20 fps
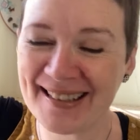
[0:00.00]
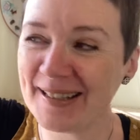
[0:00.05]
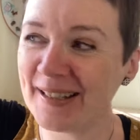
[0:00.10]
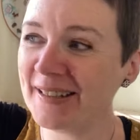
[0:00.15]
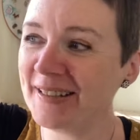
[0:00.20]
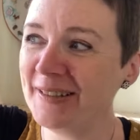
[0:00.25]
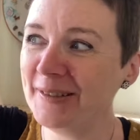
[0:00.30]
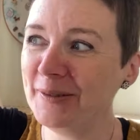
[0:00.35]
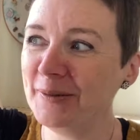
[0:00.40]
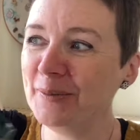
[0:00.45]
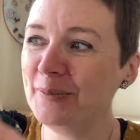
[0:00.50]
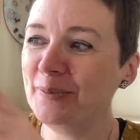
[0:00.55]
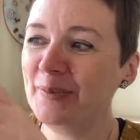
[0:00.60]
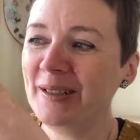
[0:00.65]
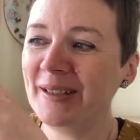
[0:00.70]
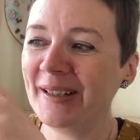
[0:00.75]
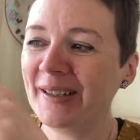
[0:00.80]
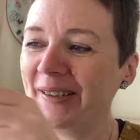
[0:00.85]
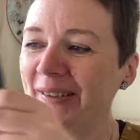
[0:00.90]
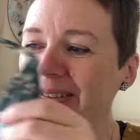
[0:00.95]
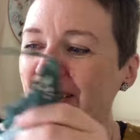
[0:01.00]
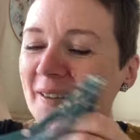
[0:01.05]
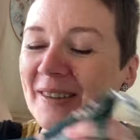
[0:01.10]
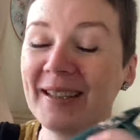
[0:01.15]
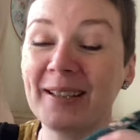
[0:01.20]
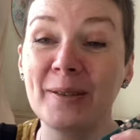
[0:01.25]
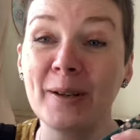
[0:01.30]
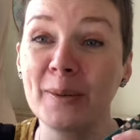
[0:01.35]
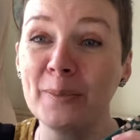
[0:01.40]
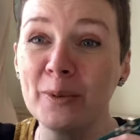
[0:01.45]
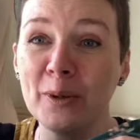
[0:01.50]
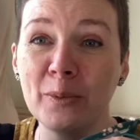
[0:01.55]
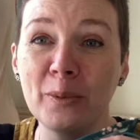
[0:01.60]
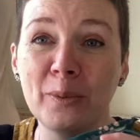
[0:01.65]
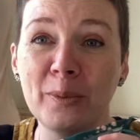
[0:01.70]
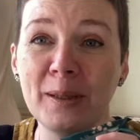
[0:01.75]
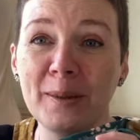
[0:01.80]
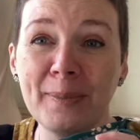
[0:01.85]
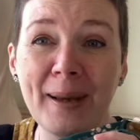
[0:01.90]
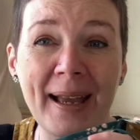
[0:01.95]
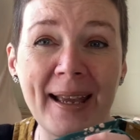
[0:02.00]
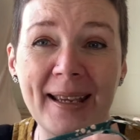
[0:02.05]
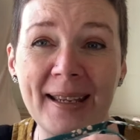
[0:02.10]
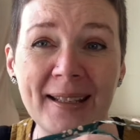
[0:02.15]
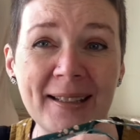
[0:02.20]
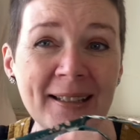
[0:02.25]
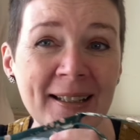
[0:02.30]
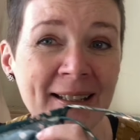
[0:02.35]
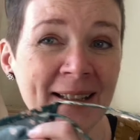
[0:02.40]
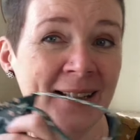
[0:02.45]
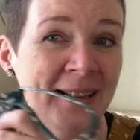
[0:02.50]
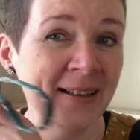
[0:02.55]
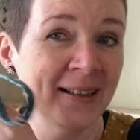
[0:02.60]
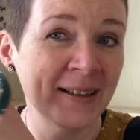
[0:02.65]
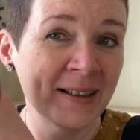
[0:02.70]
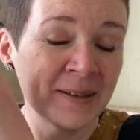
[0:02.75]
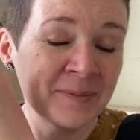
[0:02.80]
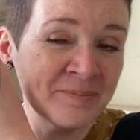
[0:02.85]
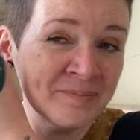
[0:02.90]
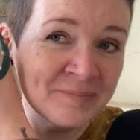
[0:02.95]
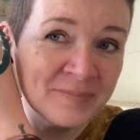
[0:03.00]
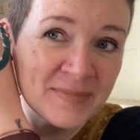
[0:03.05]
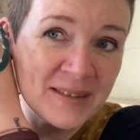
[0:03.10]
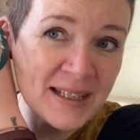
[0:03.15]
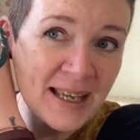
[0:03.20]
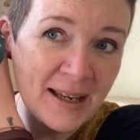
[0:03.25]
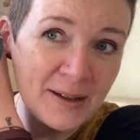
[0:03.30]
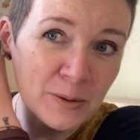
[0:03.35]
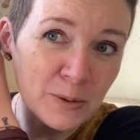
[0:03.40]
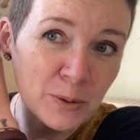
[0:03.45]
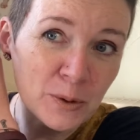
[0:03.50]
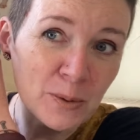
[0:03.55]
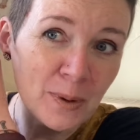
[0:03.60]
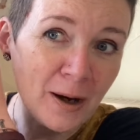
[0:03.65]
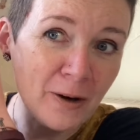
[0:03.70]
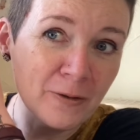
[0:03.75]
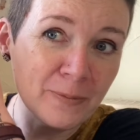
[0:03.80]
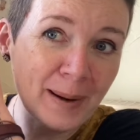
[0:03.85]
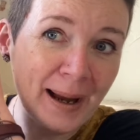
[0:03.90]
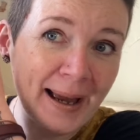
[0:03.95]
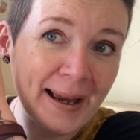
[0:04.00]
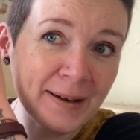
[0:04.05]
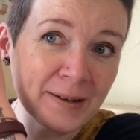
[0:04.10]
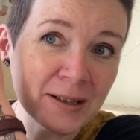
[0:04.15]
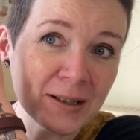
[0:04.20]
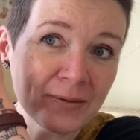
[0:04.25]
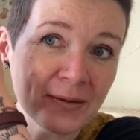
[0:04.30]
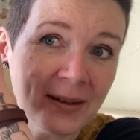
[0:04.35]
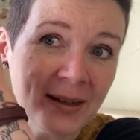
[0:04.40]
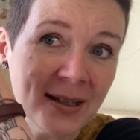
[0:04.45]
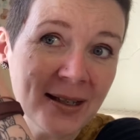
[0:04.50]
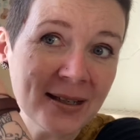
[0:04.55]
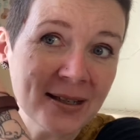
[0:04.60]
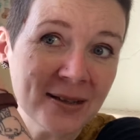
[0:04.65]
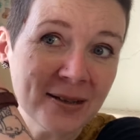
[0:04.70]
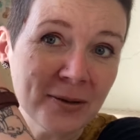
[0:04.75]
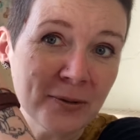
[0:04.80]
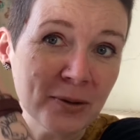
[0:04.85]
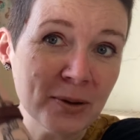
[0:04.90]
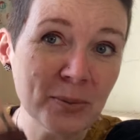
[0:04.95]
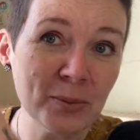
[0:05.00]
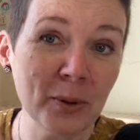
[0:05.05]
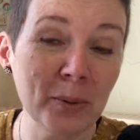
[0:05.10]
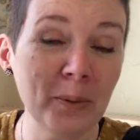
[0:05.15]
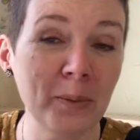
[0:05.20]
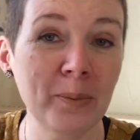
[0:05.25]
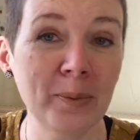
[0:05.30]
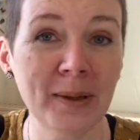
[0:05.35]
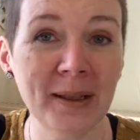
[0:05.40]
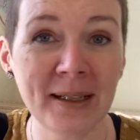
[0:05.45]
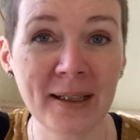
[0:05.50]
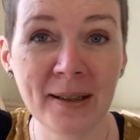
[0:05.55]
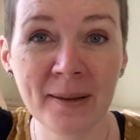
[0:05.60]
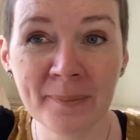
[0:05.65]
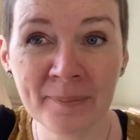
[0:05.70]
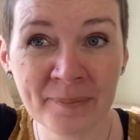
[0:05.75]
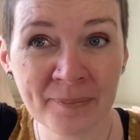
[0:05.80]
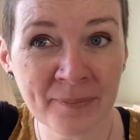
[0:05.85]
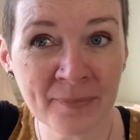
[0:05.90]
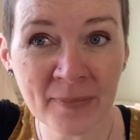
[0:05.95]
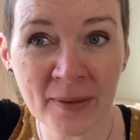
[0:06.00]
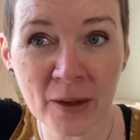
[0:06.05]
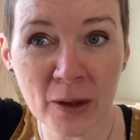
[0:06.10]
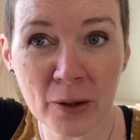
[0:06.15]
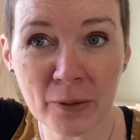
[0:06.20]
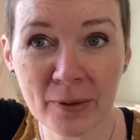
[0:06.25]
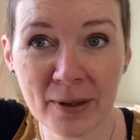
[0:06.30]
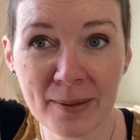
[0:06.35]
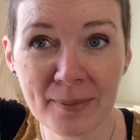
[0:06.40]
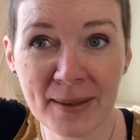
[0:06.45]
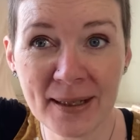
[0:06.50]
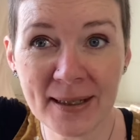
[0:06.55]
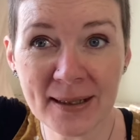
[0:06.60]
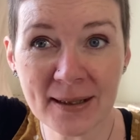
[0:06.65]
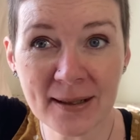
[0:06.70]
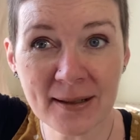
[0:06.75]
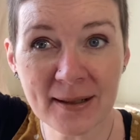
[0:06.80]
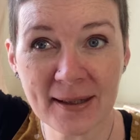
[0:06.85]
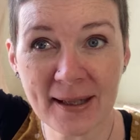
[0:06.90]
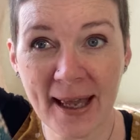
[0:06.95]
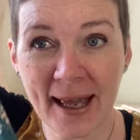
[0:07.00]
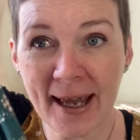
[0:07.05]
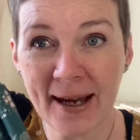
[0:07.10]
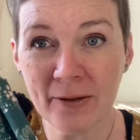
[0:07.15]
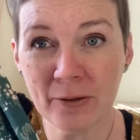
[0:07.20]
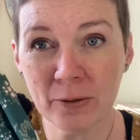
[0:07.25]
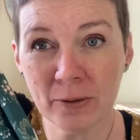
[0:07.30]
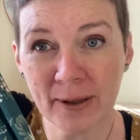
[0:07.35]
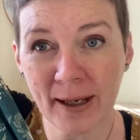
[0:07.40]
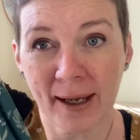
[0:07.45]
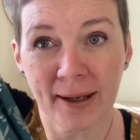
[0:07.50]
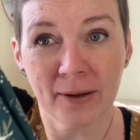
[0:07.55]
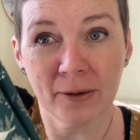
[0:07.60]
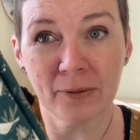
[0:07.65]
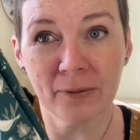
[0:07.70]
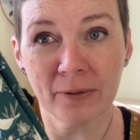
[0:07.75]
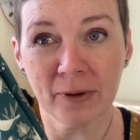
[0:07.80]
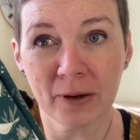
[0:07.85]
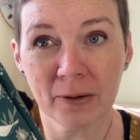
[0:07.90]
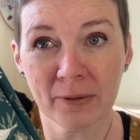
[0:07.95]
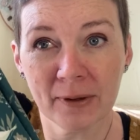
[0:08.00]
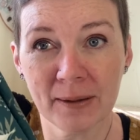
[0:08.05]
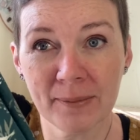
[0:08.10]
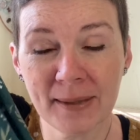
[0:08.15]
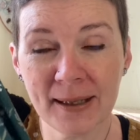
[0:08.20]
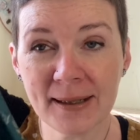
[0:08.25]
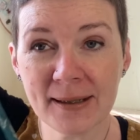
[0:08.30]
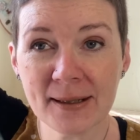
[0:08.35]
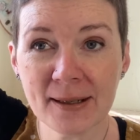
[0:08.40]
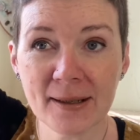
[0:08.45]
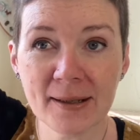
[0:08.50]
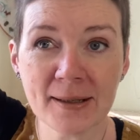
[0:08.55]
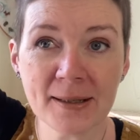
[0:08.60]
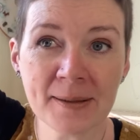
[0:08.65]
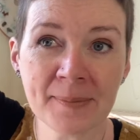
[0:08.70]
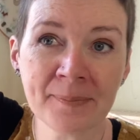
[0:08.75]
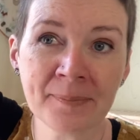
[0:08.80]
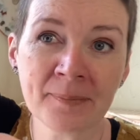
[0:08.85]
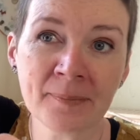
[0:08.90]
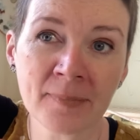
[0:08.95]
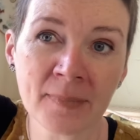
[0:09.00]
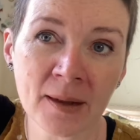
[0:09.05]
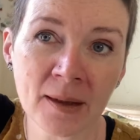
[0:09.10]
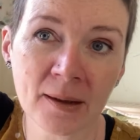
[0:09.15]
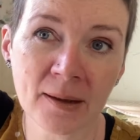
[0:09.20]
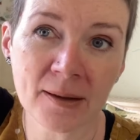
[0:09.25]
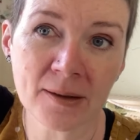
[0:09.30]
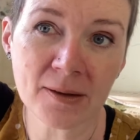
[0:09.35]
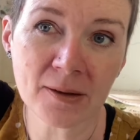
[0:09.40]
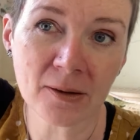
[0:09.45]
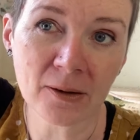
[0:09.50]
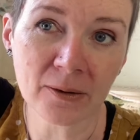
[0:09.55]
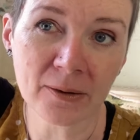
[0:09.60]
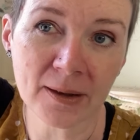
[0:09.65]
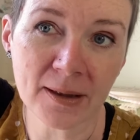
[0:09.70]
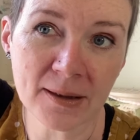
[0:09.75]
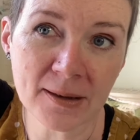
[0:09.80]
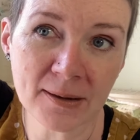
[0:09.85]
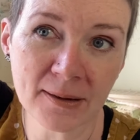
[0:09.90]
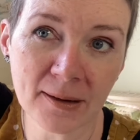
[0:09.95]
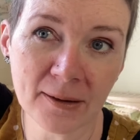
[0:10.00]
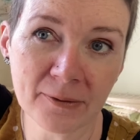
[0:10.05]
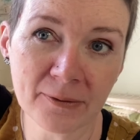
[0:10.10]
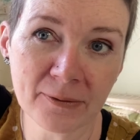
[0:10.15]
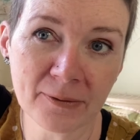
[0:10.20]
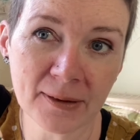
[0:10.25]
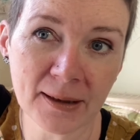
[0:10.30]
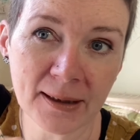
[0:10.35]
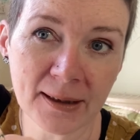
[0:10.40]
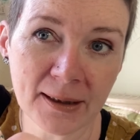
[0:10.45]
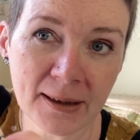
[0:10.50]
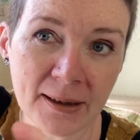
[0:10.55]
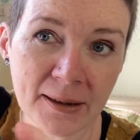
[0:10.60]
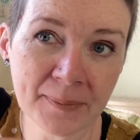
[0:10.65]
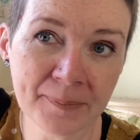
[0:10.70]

You know, I think I probably paid £10 or £12 for this, and there was probably 3 meters there, or getting on for 3 meters, and it's got these lovely